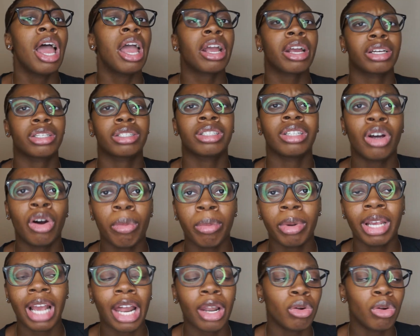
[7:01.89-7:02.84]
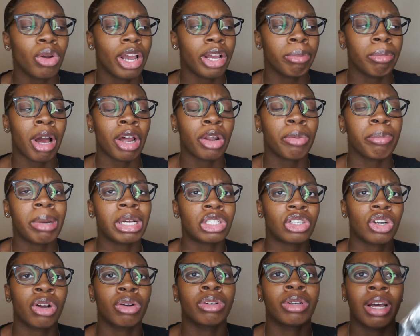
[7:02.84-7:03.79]
Cause normally I don't I don't
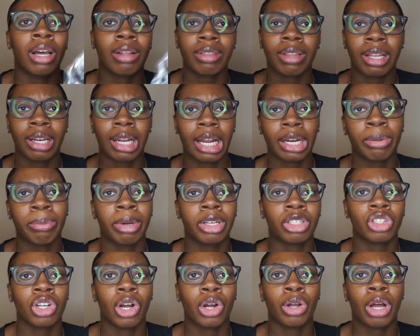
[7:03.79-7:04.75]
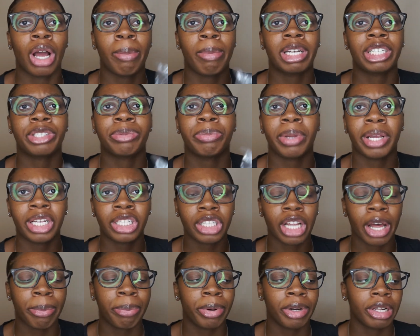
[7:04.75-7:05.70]
measure out nothing. I don't measure out how much base
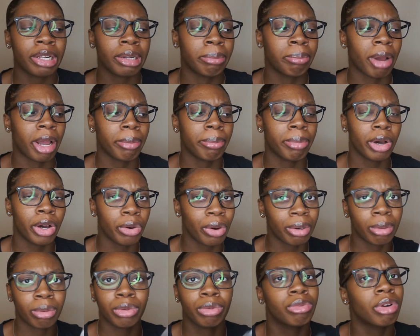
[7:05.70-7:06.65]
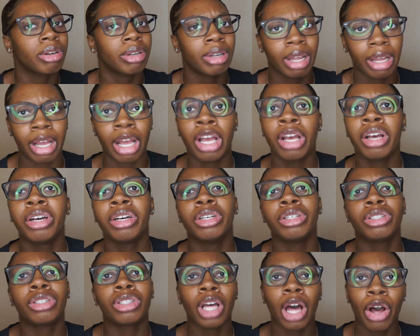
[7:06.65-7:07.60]
I put in my bowl. I don't do none of that.
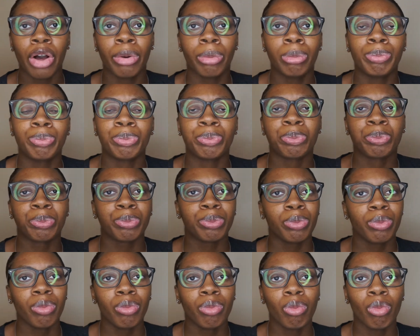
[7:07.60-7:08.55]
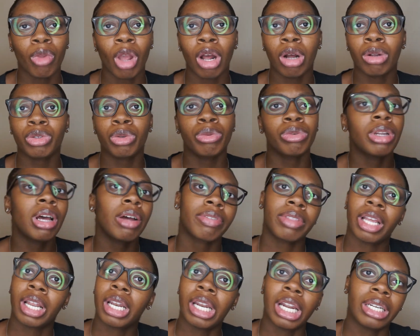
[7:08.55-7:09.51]
So I don't do
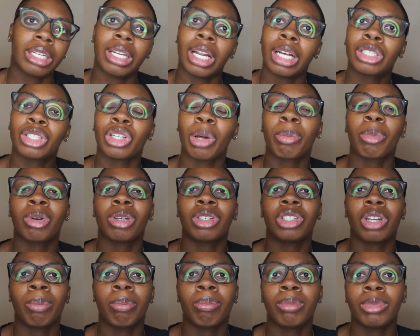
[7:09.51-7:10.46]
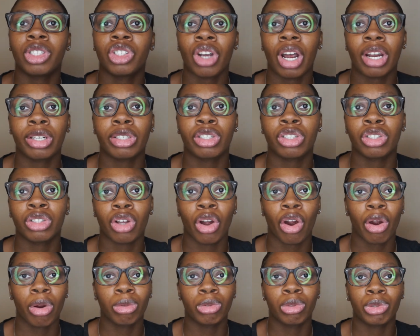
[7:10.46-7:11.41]
nothing, none of that. So I'm gonna I'm gonna try to
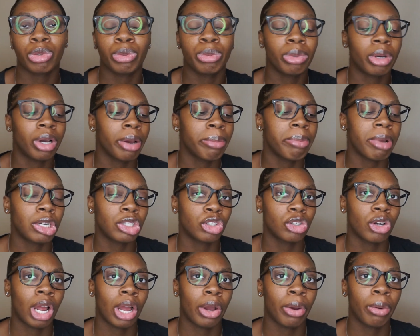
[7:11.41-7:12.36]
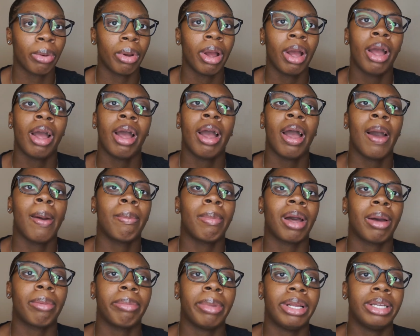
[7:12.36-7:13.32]
start to uh, measure out
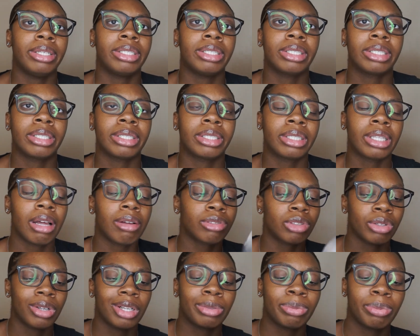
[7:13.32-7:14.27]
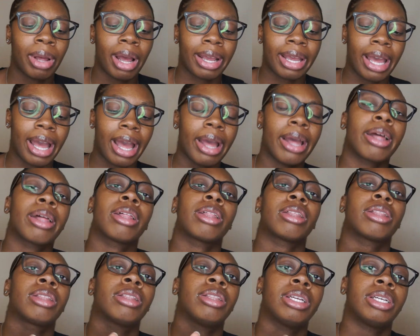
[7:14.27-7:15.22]
my bases and stuff. So that's what I got
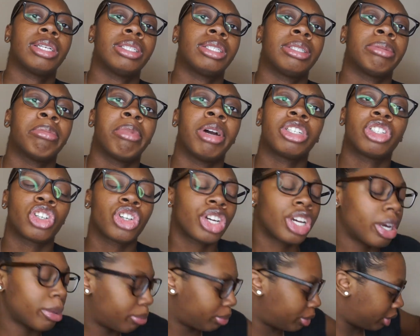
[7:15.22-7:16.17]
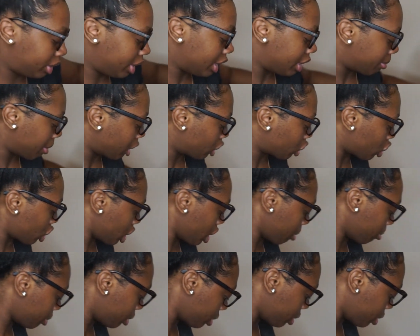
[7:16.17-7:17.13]
this measuring cup. These measuring cups.